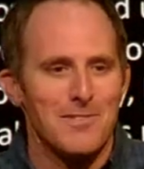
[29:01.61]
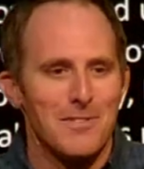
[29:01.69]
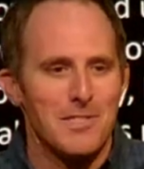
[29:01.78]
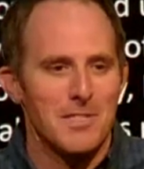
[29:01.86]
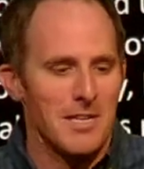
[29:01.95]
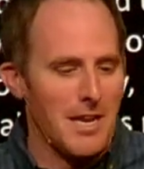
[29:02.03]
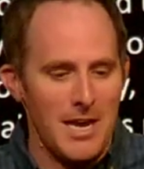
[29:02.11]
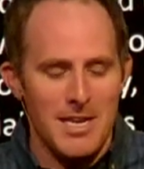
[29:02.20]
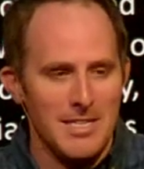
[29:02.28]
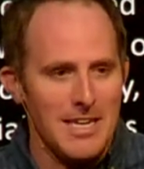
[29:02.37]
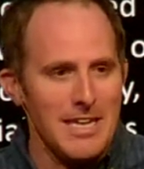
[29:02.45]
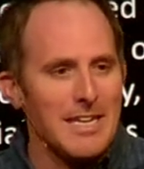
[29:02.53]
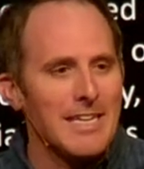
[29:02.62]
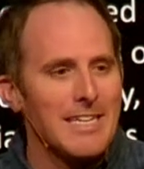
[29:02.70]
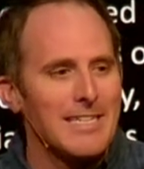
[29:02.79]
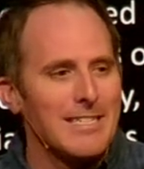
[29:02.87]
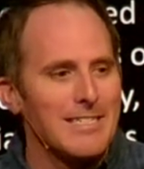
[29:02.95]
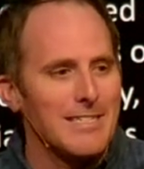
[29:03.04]
She's like, I ain't taking it.
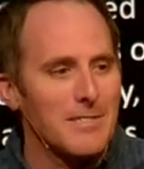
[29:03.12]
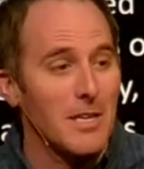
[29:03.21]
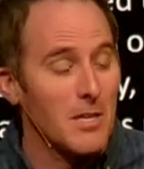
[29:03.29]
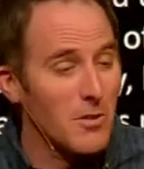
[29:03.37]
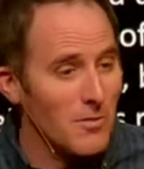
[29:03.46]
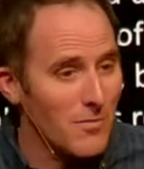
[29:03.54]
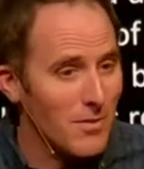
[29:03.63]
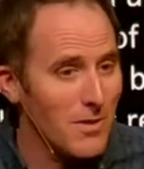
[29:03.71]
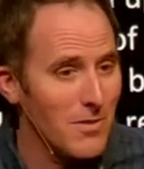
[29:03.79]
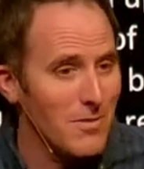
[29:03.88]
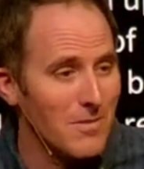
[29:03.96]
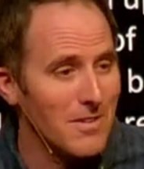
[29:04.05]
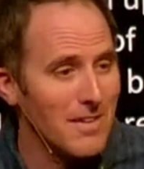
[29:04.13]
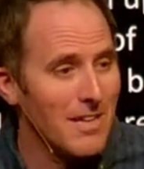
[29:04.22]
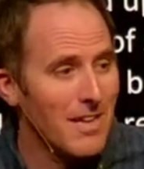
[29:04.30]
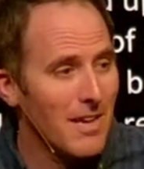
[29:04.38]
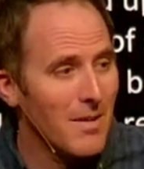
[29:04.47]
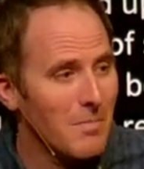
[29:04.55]
I was like, good for you.
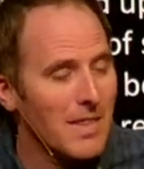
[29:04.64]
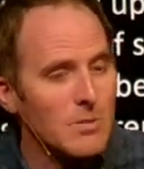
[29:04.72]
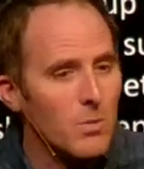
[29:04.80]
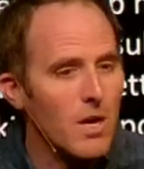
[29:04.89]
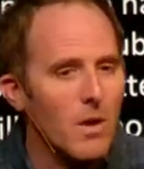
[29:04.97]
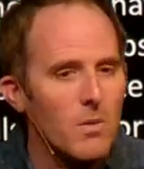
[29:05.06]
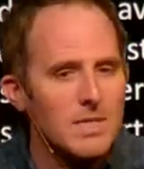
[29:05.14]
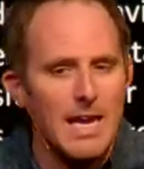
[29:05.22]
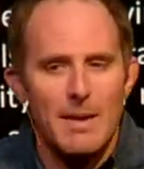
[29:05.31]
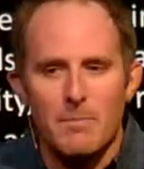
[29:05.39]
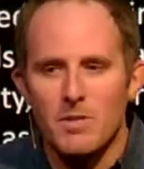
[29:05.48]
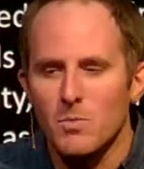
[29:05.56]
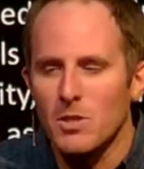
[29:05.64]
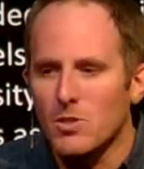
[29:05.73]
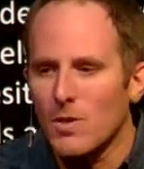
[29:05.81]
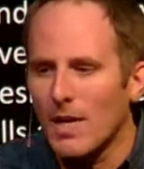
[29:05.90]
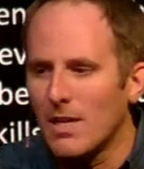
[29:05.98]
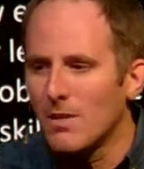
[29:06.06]
But that's what always happens when you
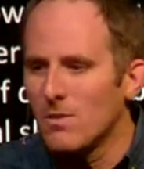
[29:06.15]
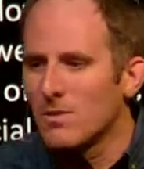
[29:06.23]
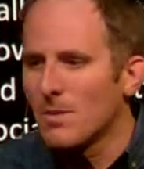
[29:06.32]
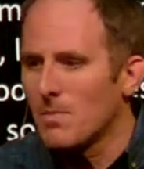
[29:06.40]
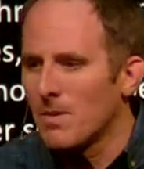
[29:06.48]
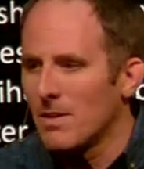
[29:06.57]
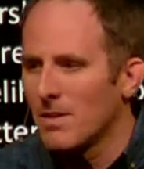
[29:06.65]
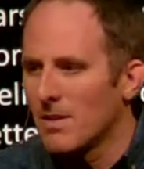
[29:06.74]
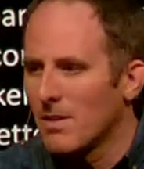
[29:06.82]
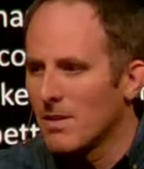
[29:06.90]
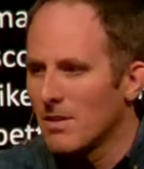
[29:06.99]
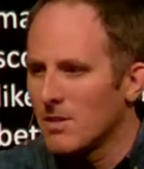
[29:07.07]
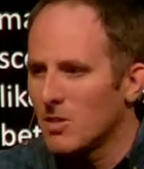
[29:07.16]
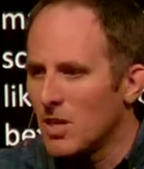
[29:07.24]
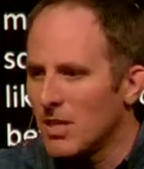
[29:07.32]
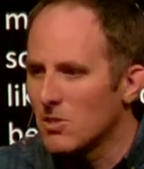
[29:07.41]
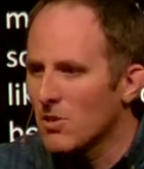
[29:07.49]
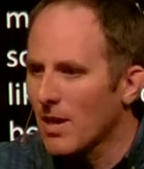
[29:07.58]
try and do something to
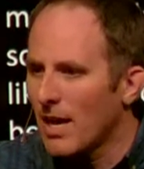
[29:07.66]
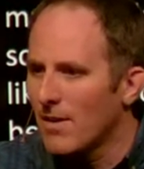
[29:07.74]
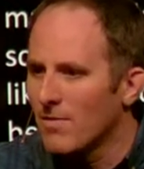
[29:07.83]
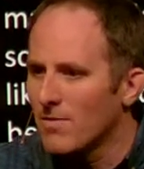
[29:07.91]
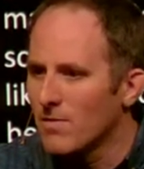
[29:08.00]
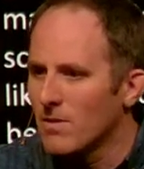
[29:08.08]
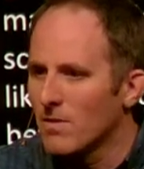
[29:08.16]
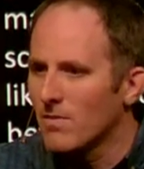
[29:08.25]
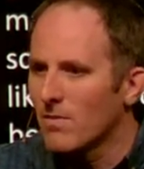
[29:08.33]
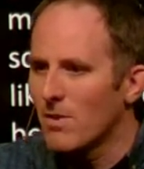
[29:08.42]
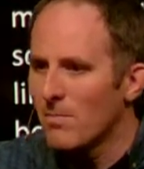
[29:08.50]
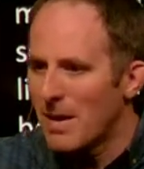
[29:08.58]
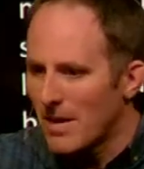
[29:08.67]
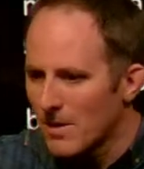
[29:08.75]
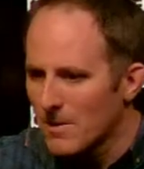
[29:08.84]
change your life for the better.